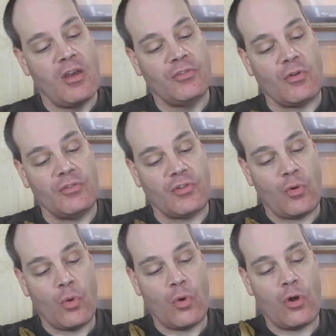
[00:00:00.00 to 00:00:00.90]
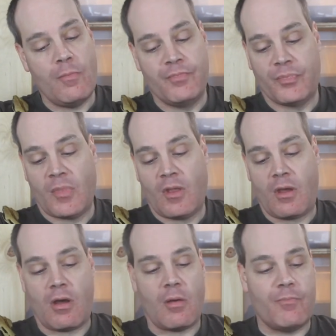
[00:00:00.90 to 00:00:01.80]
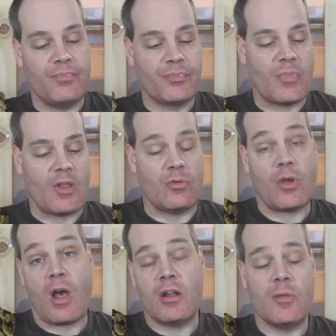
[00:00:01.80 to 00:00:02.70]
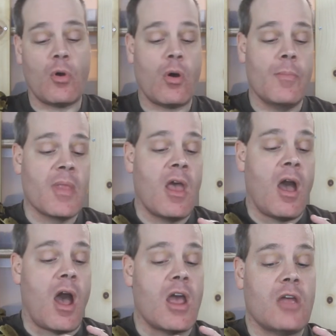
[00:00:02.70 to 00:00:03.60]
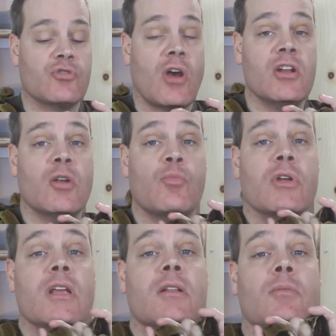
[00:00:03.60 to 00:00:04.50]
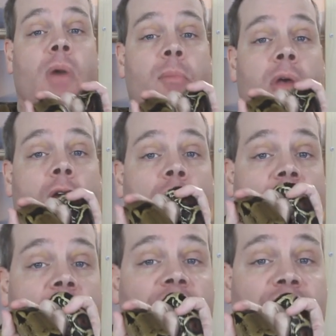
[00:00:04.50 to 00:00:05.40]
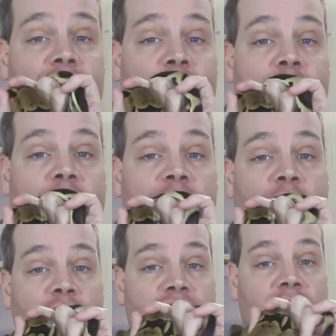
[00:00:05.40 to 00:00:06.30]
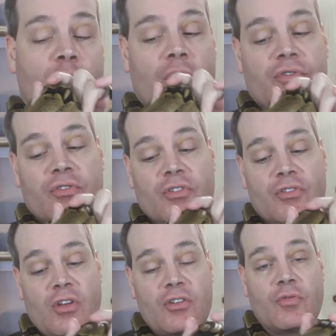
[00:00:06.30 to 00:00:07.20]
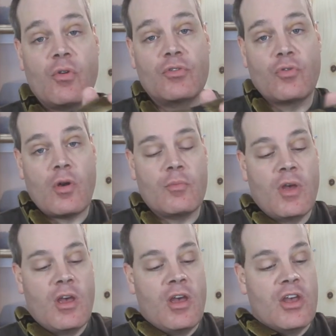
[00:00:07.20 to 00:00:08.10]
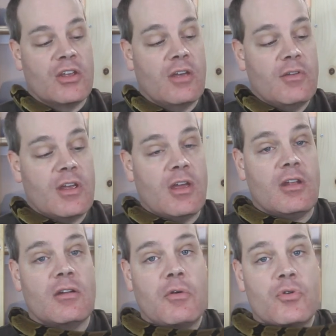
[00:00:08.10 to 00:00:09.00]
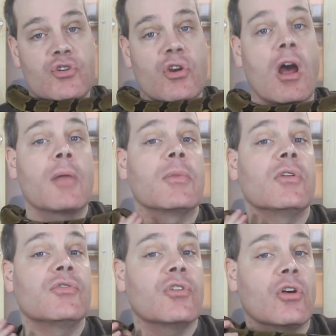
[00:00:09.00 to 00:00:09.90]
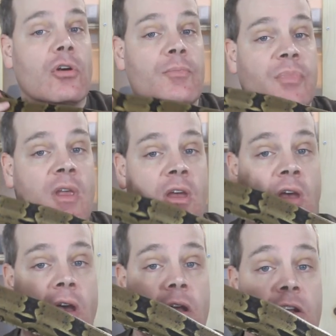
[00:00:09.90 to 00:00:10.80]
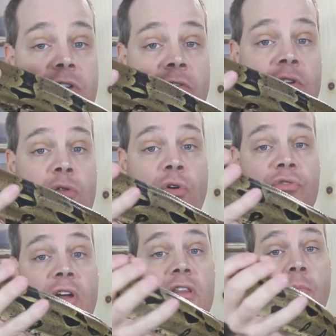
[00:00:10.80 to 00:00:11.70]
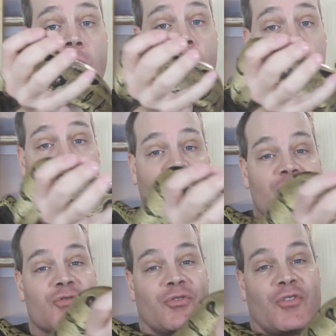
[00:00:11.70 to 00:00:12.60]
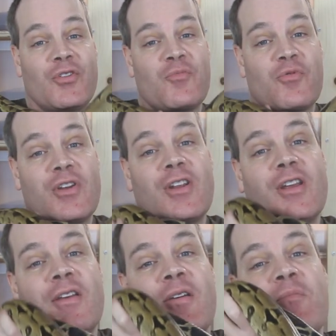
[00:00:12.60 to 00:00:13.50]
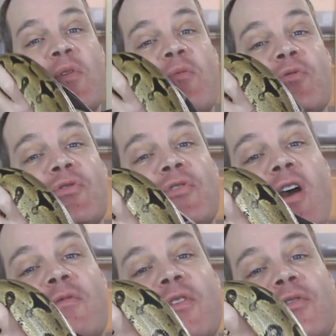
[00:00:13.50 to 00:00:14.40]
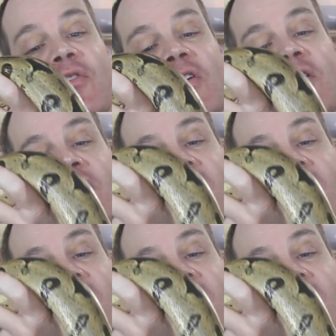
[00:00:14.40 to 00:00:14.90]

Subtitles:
So it's a cool locality boa. I had tried to breed my pair last year and unfortunately wasn't successful, so I'm giving it another shot this year. And it definitely looks like the male is interested in breeding, but we'll just have to see.